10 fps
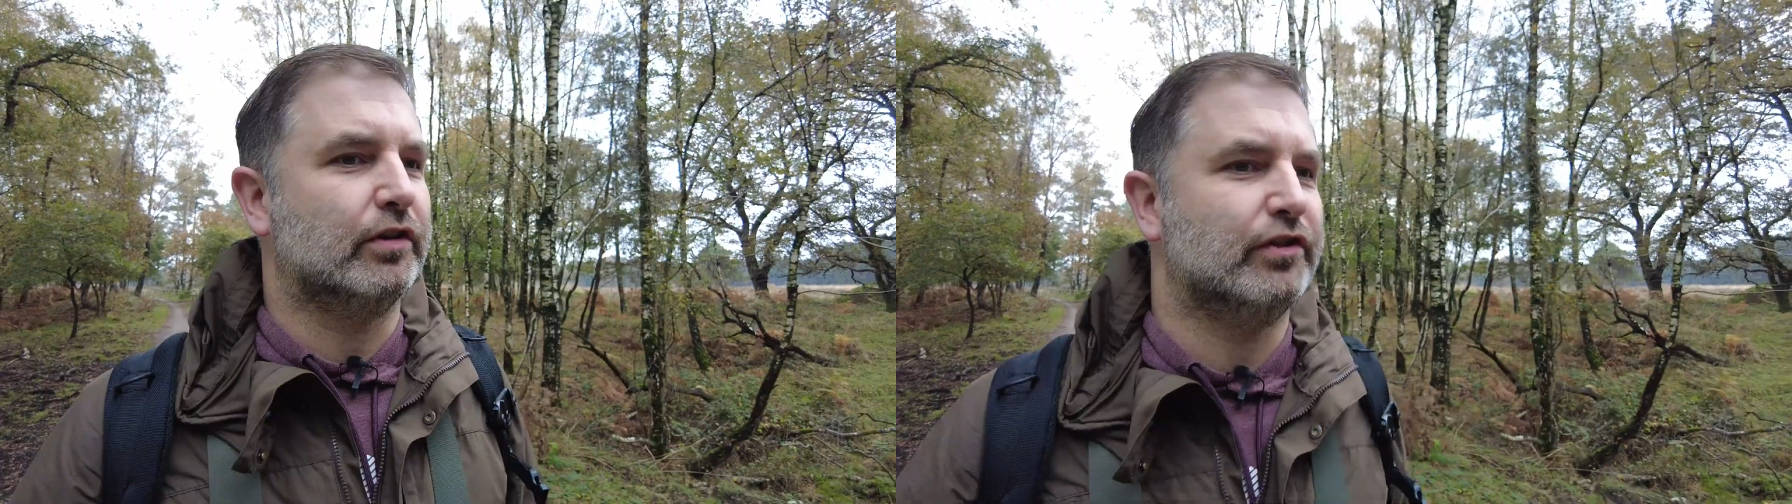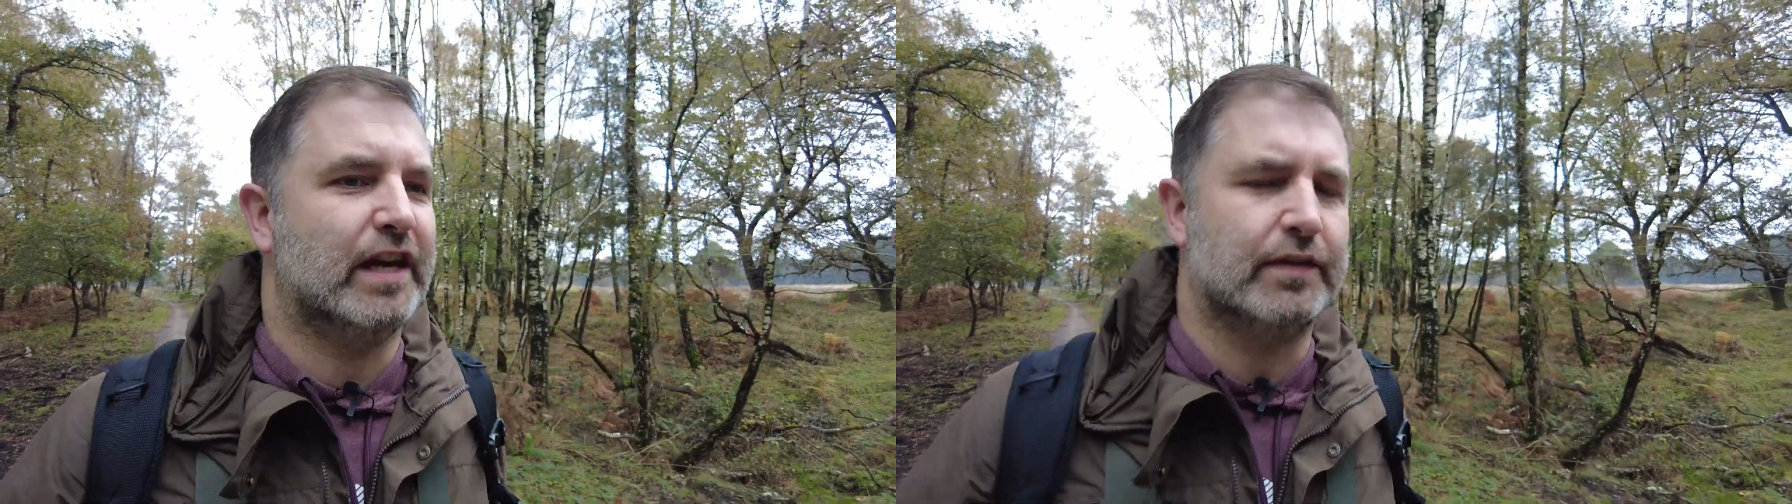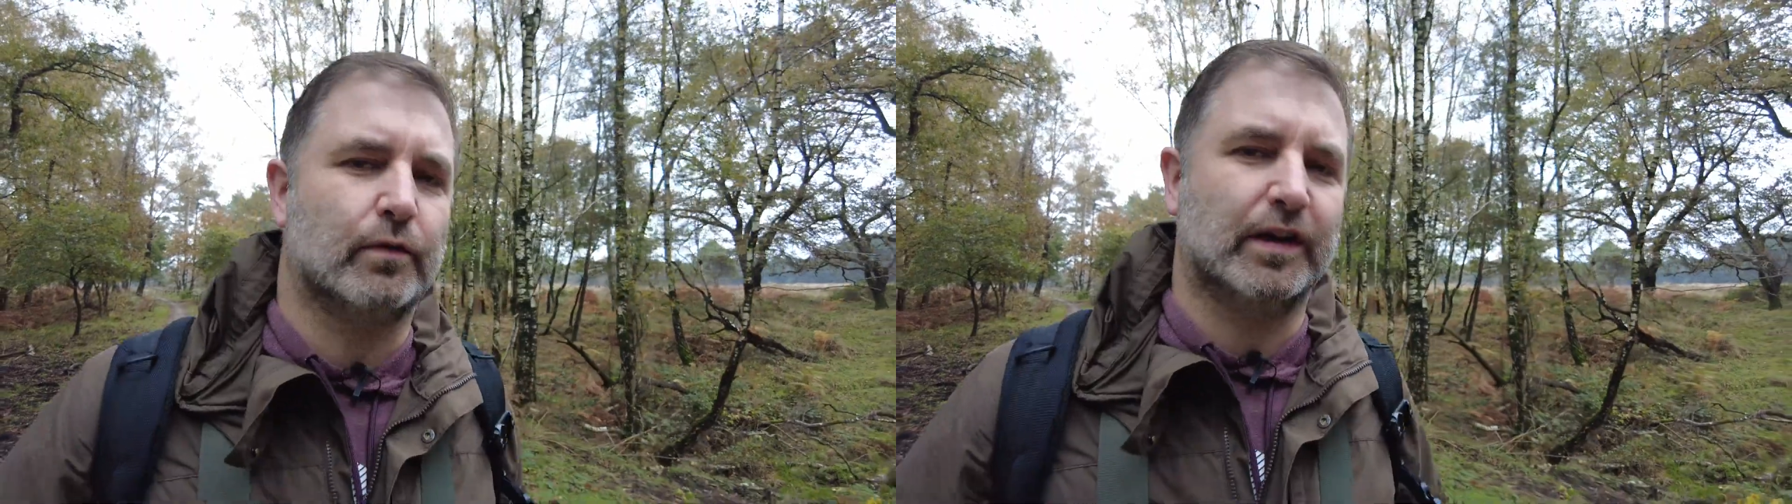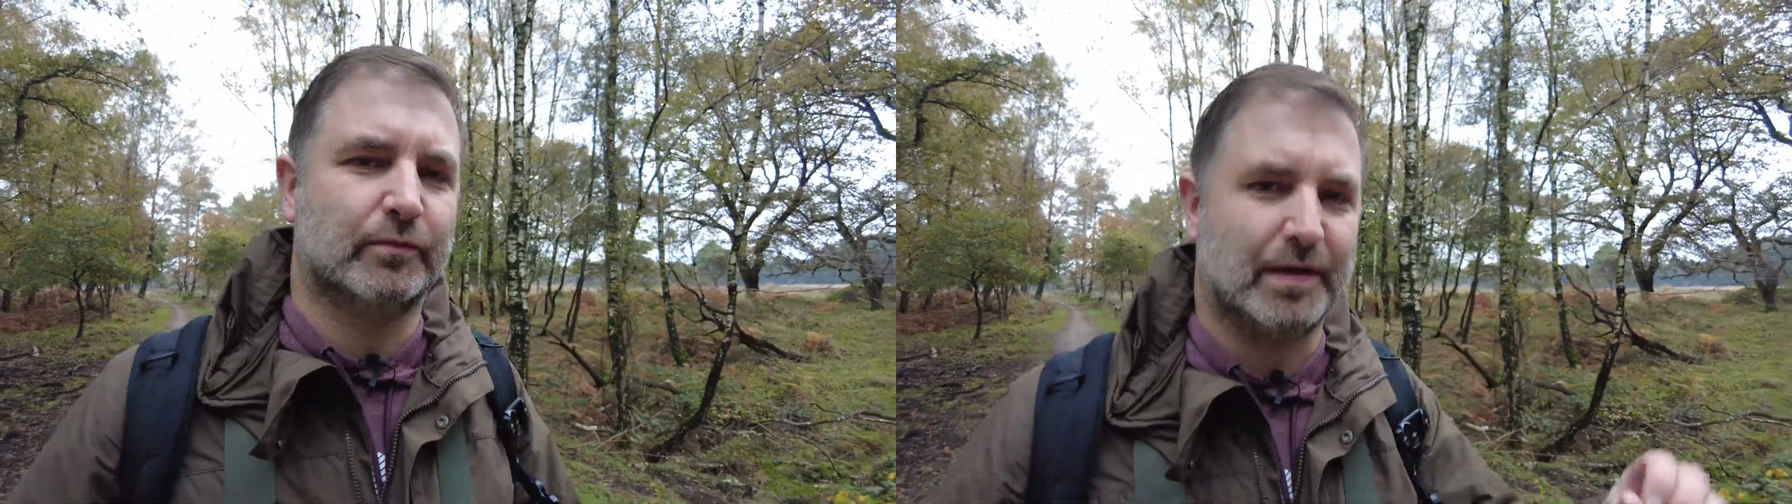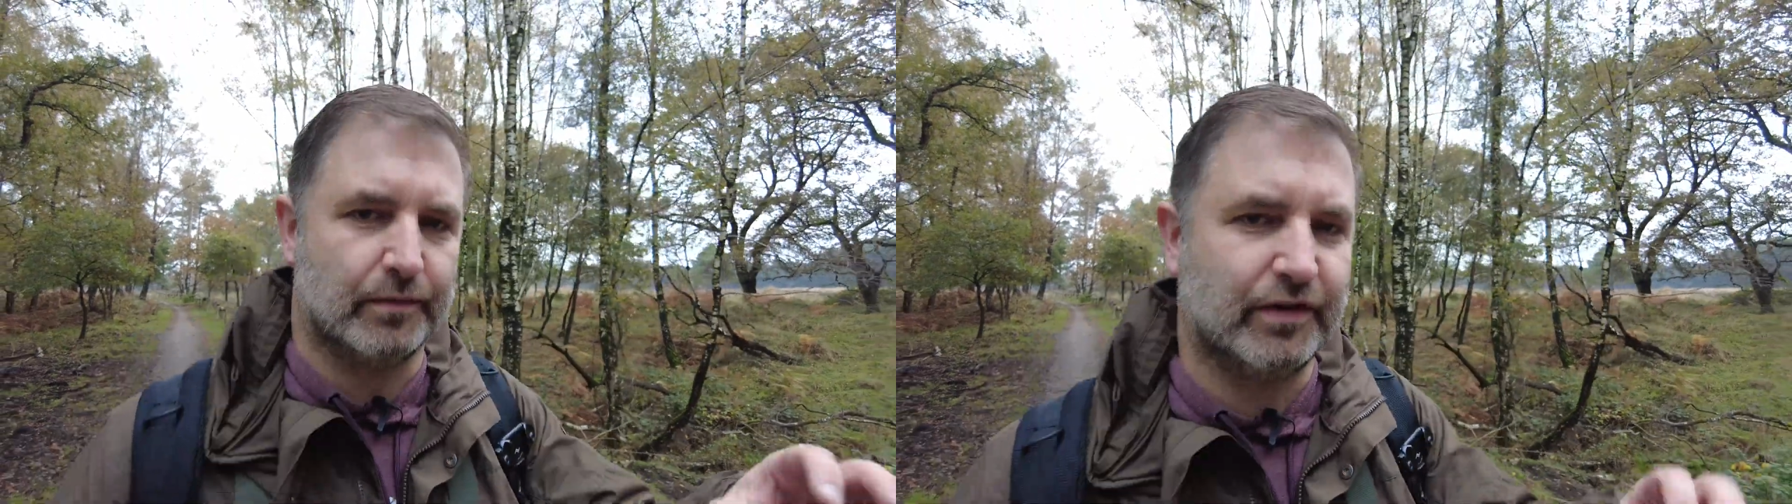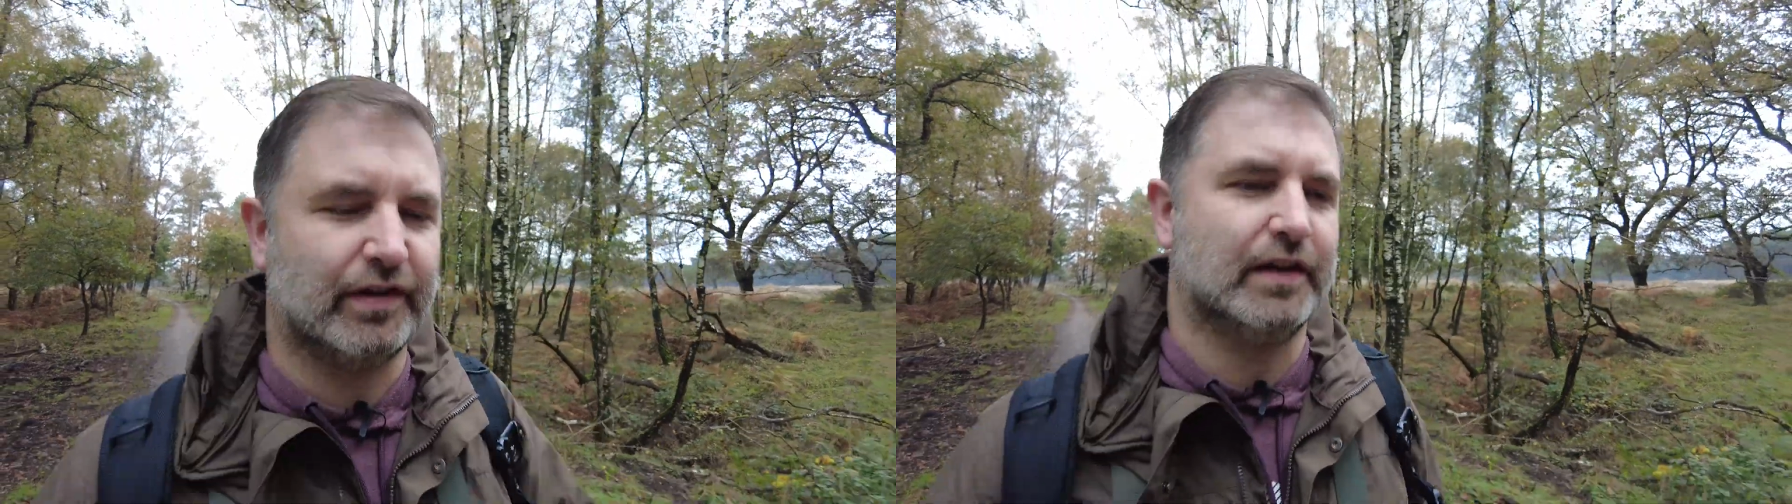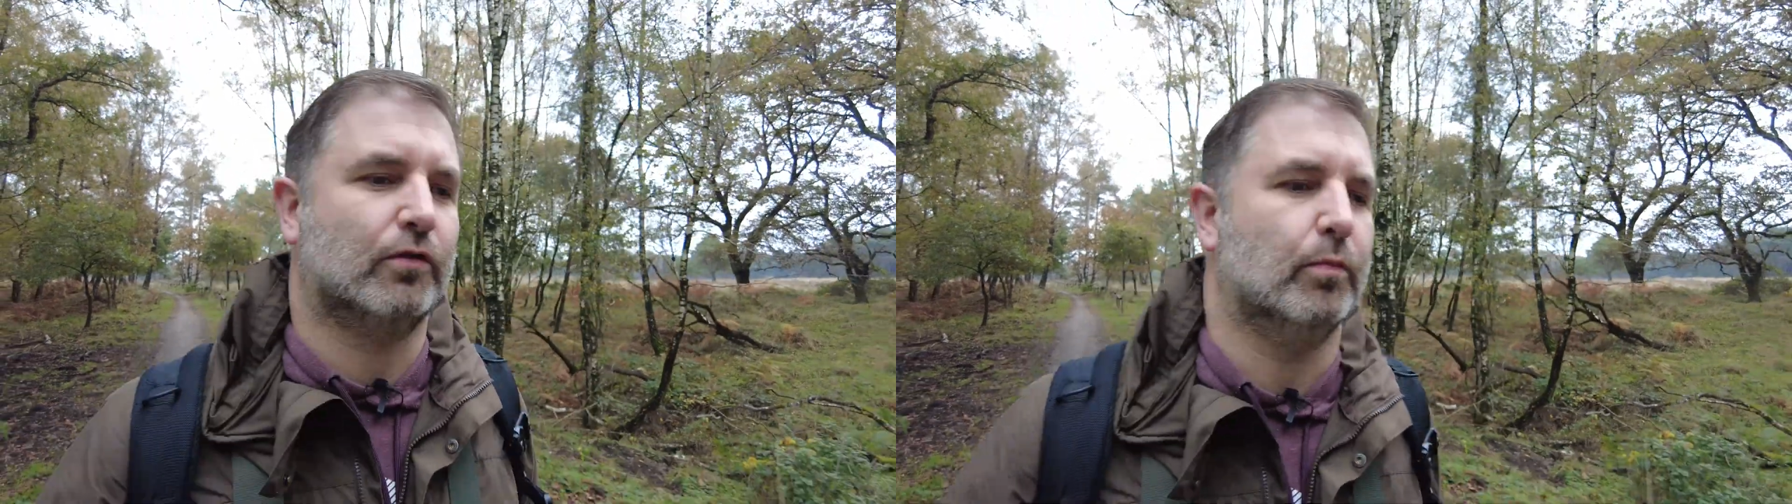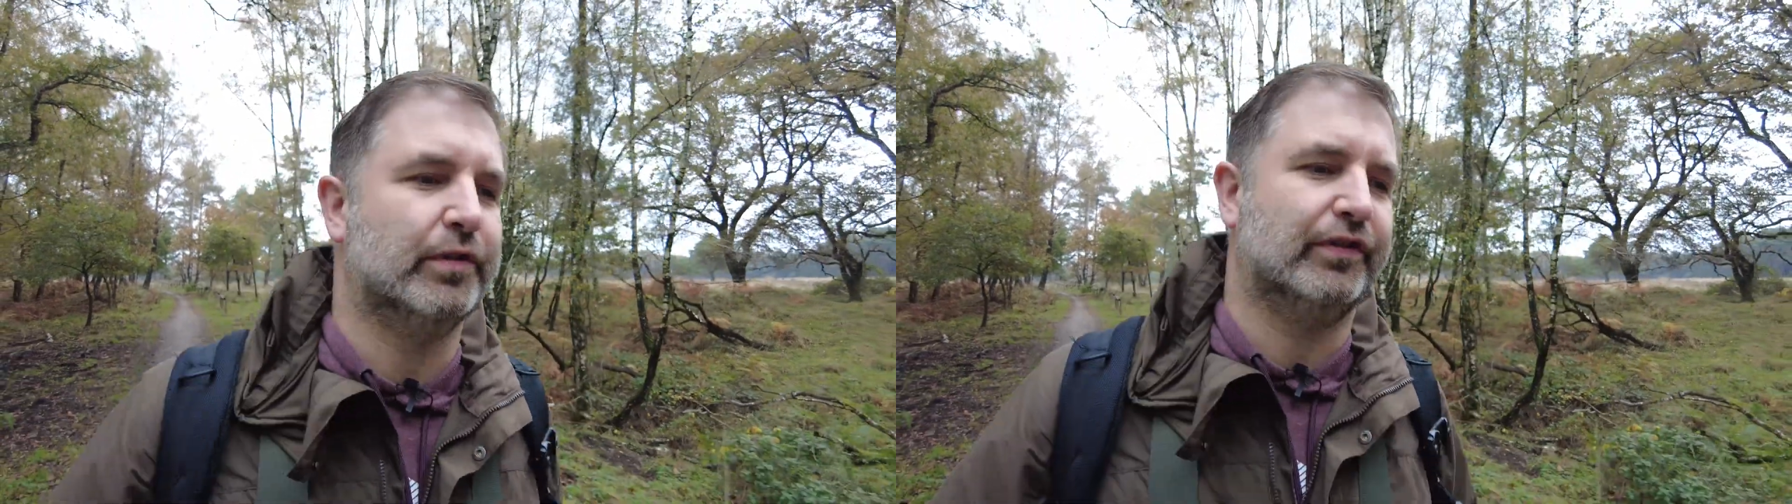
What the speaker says: share your experience in the comment